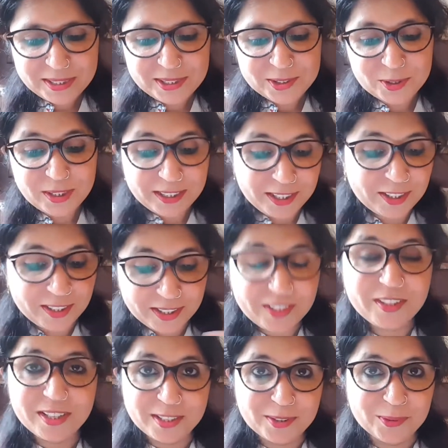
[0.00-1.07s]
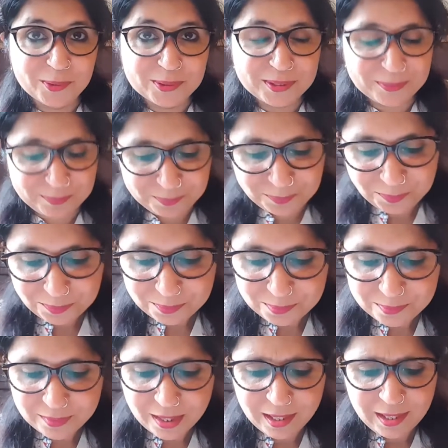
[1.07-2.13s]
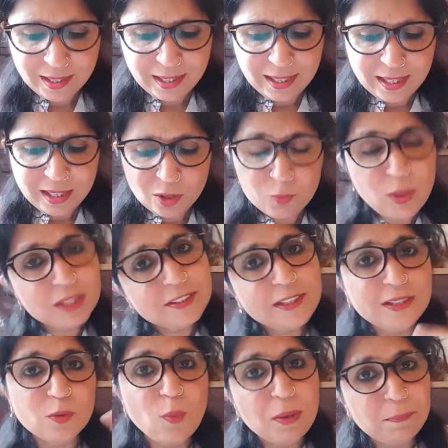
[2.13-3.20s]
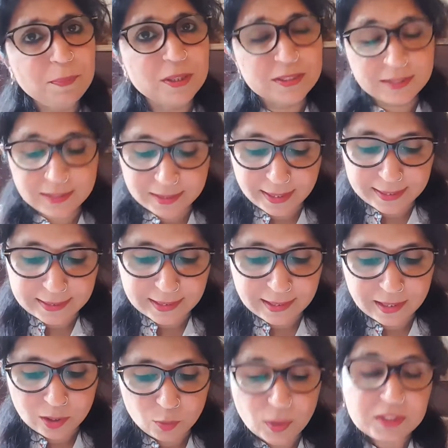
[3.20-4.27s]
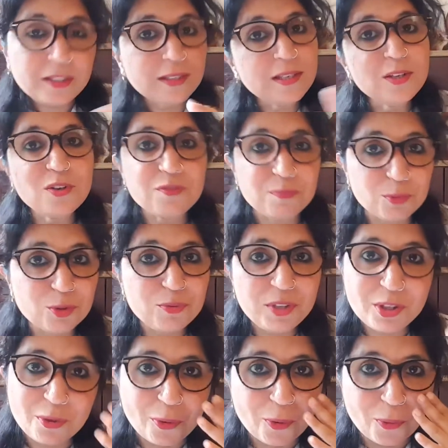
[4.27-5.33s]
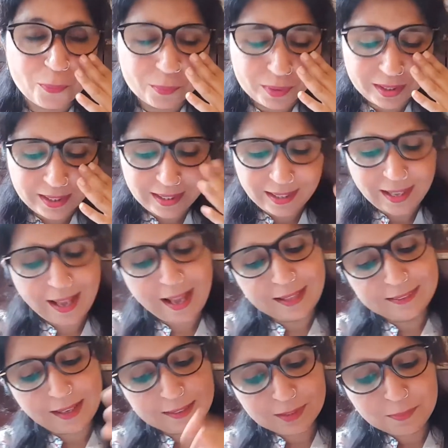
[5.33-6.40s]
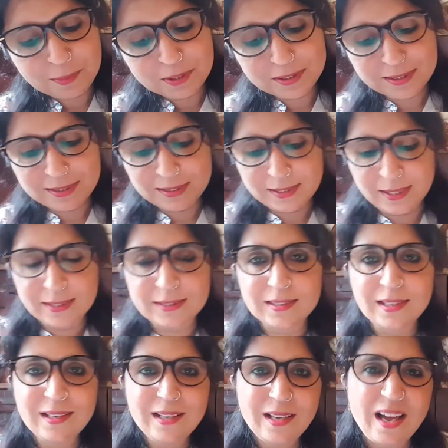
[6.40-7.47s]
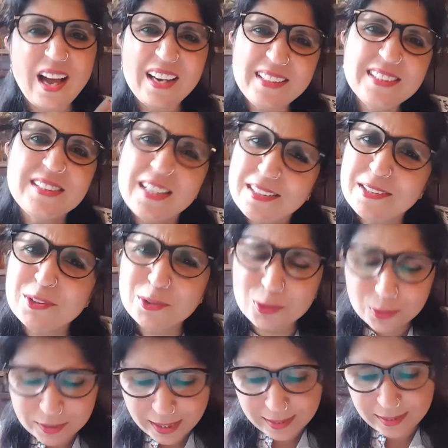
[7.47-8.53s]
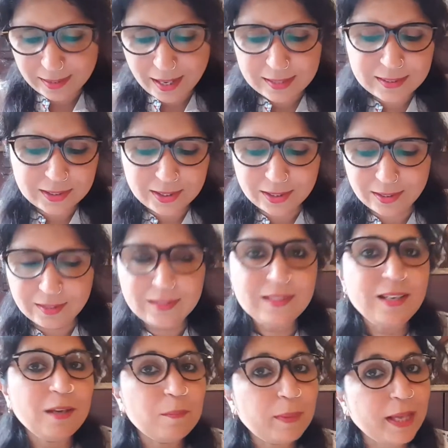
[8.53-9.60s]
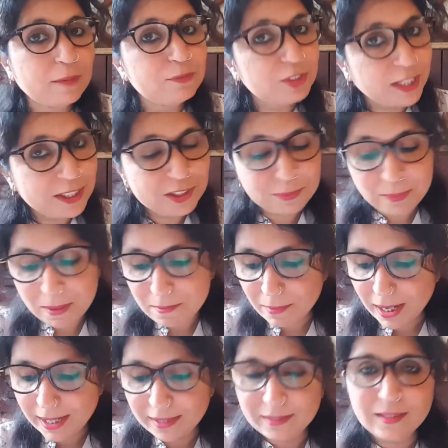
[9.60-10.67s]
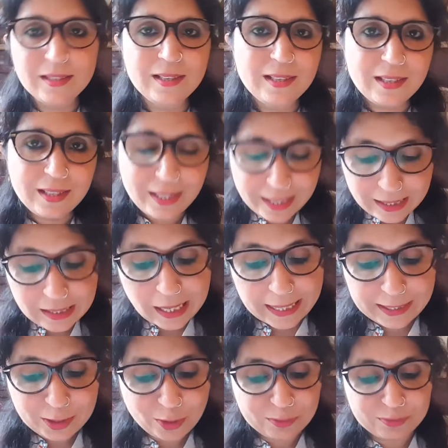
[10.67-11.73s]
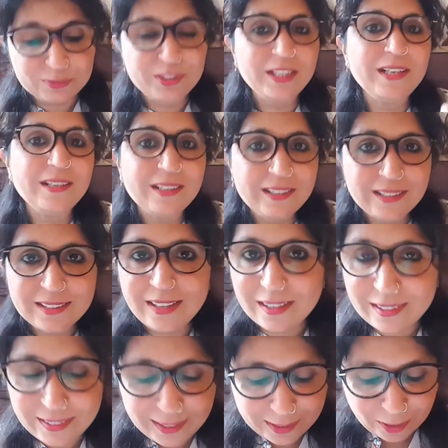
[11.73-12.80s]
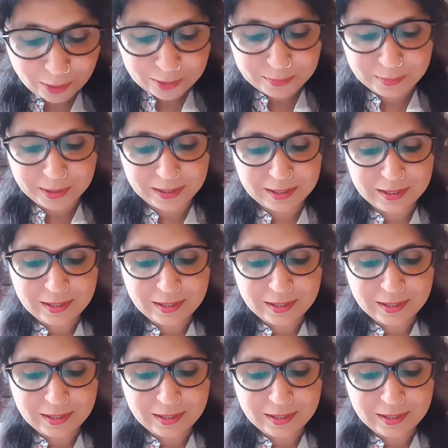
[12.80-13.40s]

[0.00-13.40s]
So here it goes. One person says, we are thinking of moving home. And the other person says, I decided to do that last year, but I've changed my mind in light of the current economy.